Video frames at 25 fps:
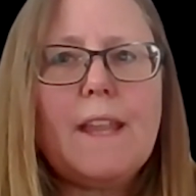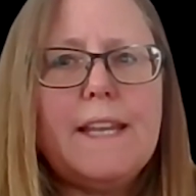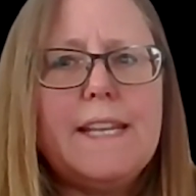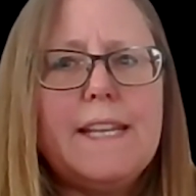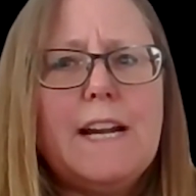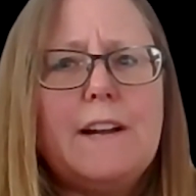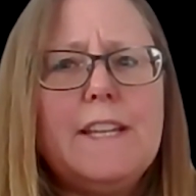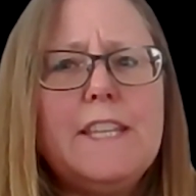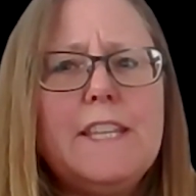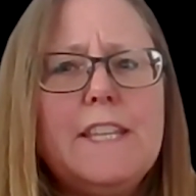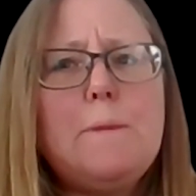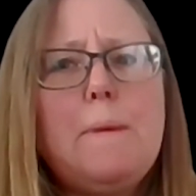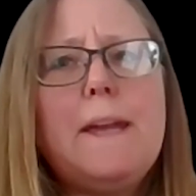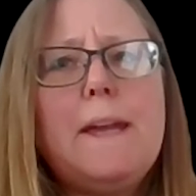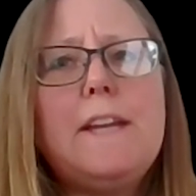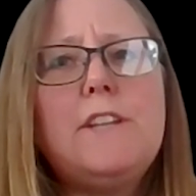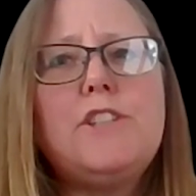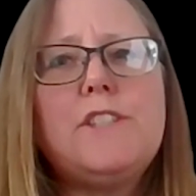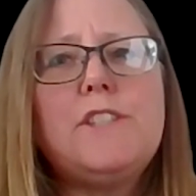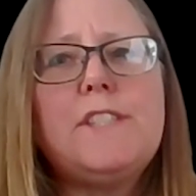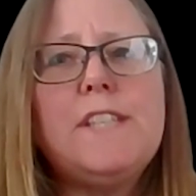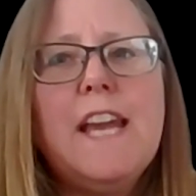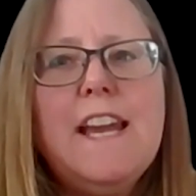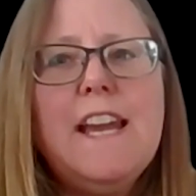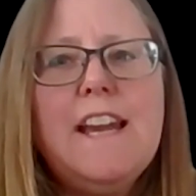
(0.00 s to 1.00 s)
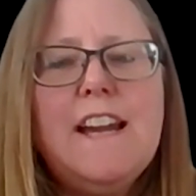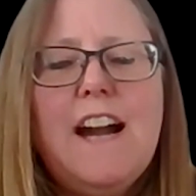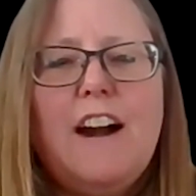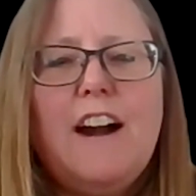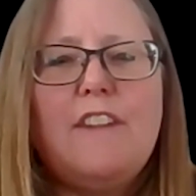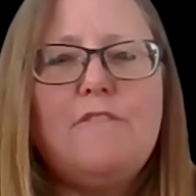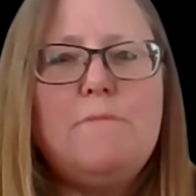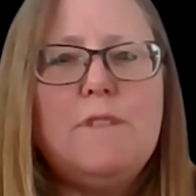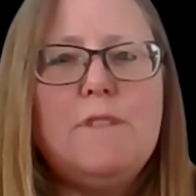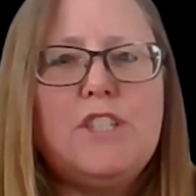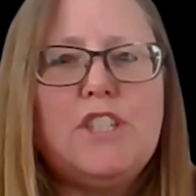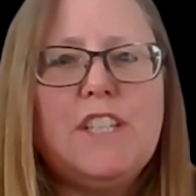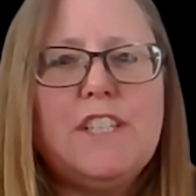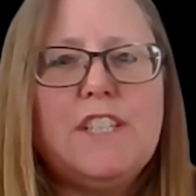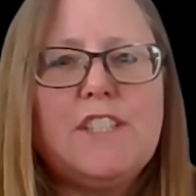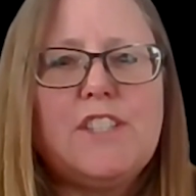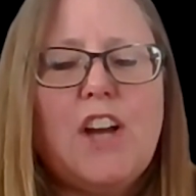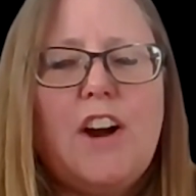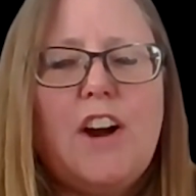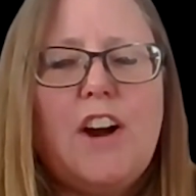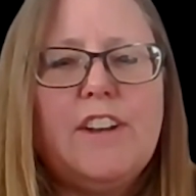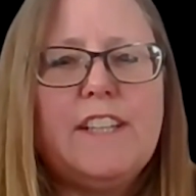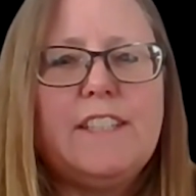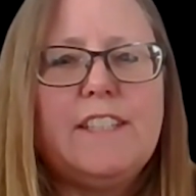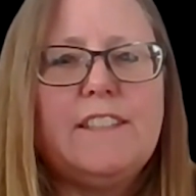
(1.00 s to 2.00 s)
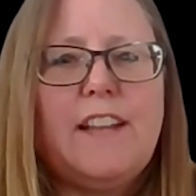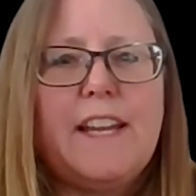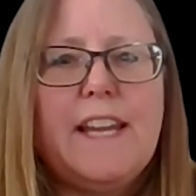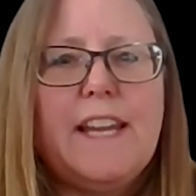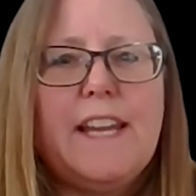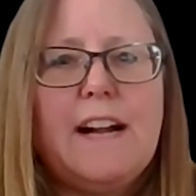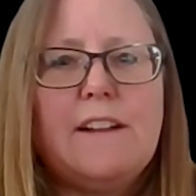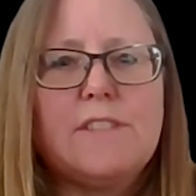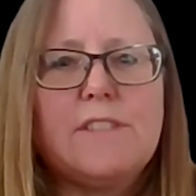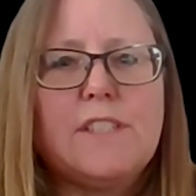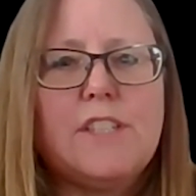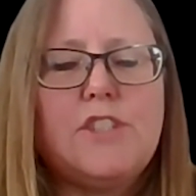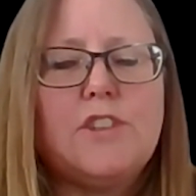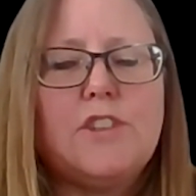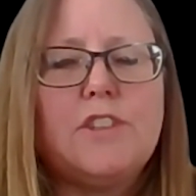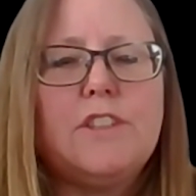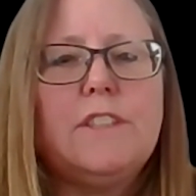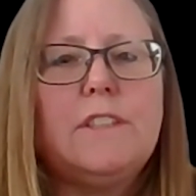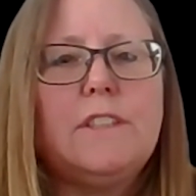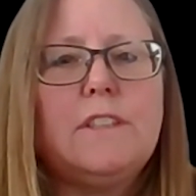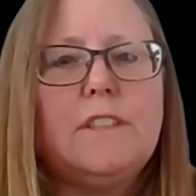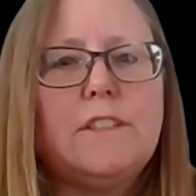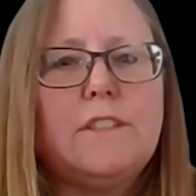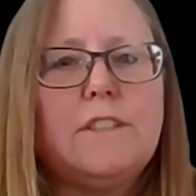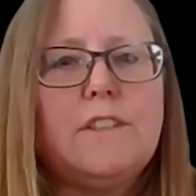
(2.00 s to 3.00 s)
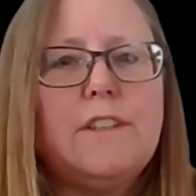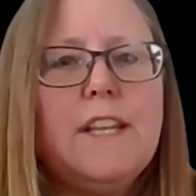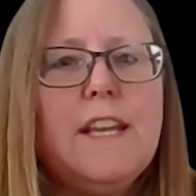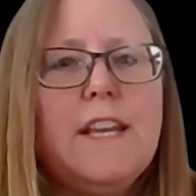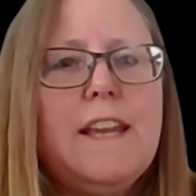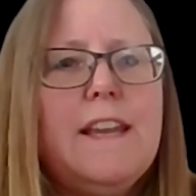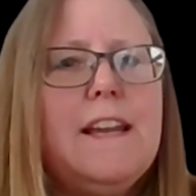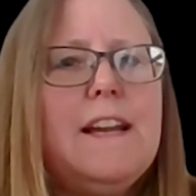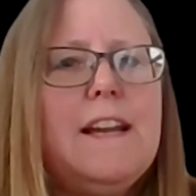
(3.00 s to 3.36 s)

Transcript: Now, in the pages of Michigan's Haunted Lighthouses, you're going to learn